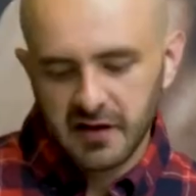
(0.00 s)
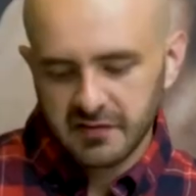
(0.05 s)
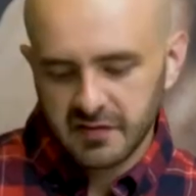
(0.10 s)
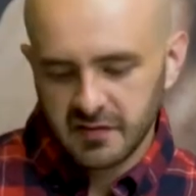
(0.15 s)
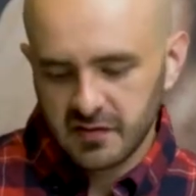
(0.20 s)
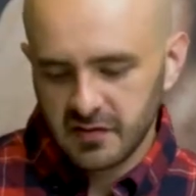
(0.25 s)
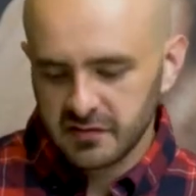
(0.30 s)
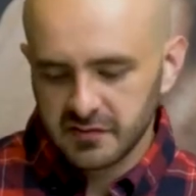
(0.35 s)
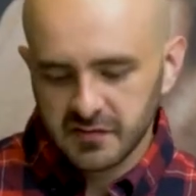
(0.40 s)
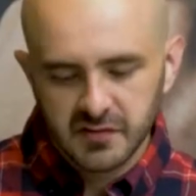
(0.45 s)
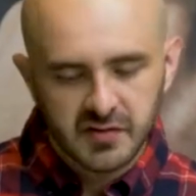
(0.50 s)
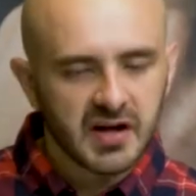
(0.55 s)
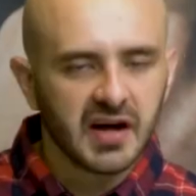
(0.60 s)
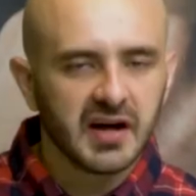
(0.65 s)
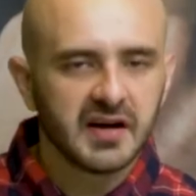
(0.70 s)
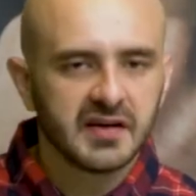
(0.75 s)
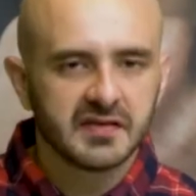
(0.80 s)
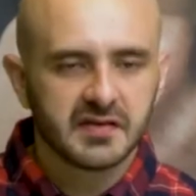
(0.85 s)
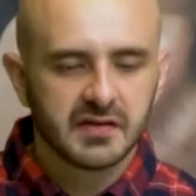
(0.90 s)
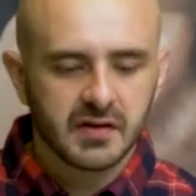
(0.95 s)
As you
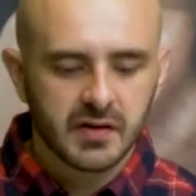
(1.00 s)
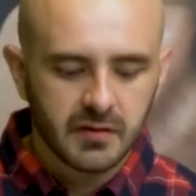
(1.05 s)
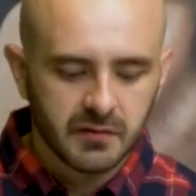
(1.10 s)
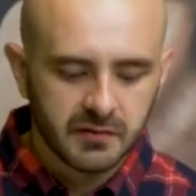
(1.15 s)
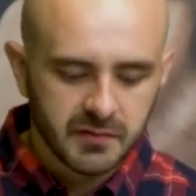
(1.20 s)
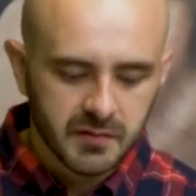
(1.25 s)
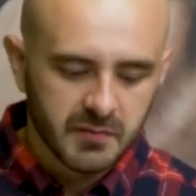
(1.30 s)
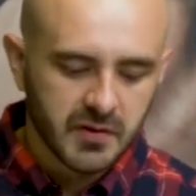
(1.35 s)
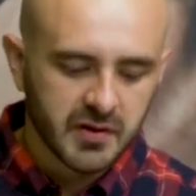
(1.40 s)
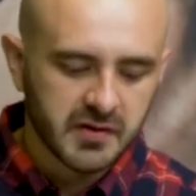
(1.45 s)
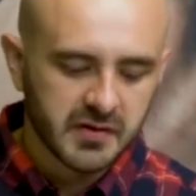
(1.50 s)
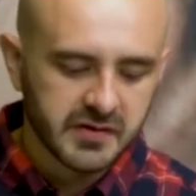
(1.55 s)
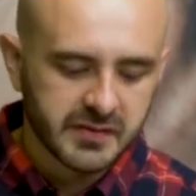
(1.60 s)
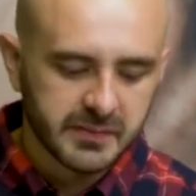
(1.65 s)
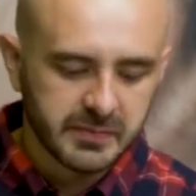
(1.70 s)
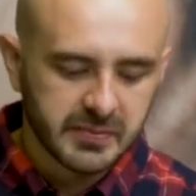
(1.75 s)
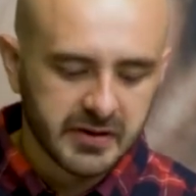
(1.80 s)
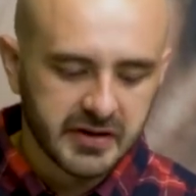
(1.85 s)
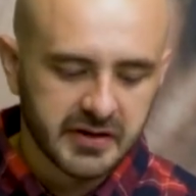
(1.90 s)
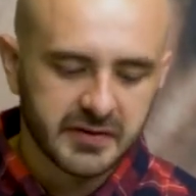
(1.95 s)
guys know from our
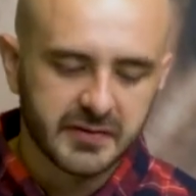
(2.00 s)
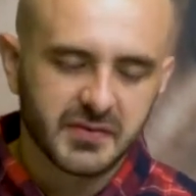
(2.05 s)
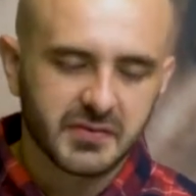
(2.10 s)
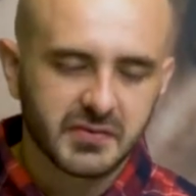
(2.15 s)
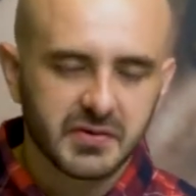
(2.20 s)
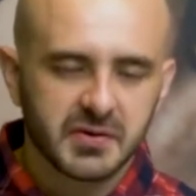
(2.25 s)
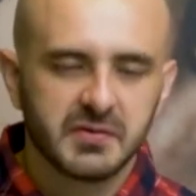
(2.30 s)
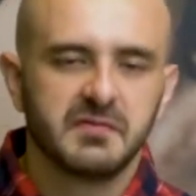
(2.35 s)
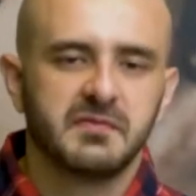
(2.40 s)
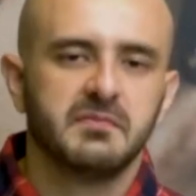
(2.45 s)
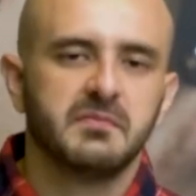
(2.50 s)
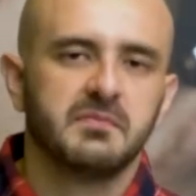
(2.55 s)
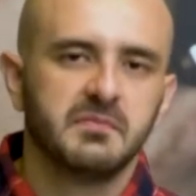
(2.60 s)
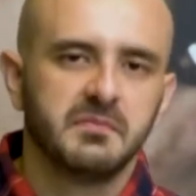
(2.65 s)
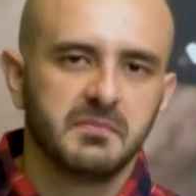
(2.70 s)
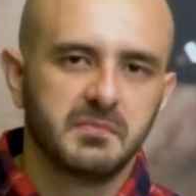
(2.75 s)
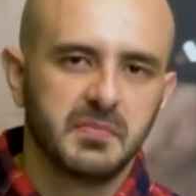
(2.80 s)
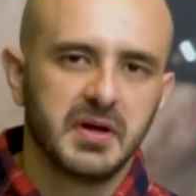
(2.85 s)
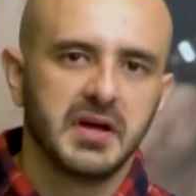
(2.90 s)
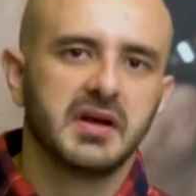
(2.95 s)
displays, we're
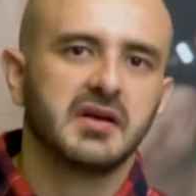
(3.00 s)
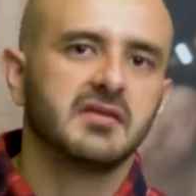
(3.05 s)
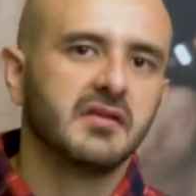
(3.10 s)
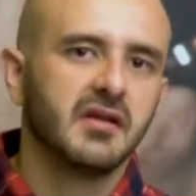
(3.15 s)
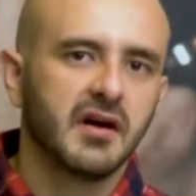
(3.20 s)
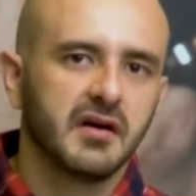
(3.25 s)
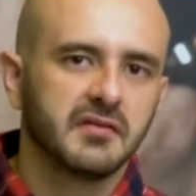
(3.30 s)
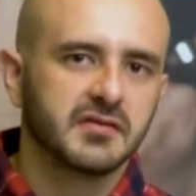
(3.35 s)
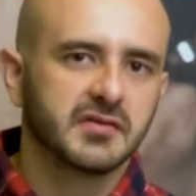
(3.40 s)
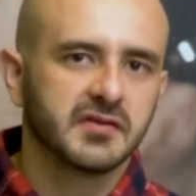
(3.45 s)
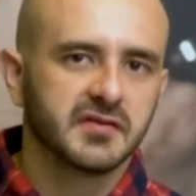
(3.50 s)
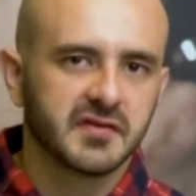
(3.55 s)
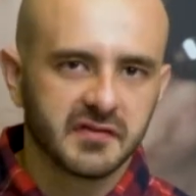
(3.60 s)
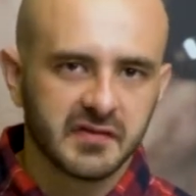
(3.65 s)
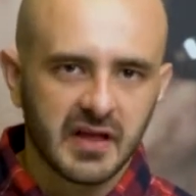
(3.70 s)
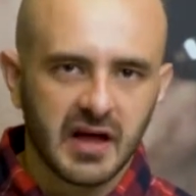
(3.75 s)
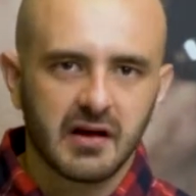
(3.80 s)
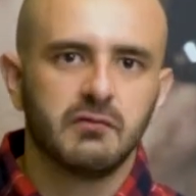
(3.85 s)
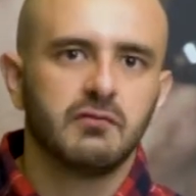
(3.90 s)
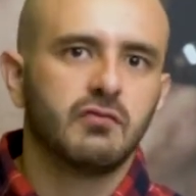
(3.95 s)
big lovers of
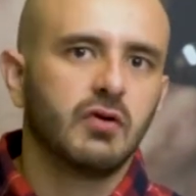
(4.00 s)
that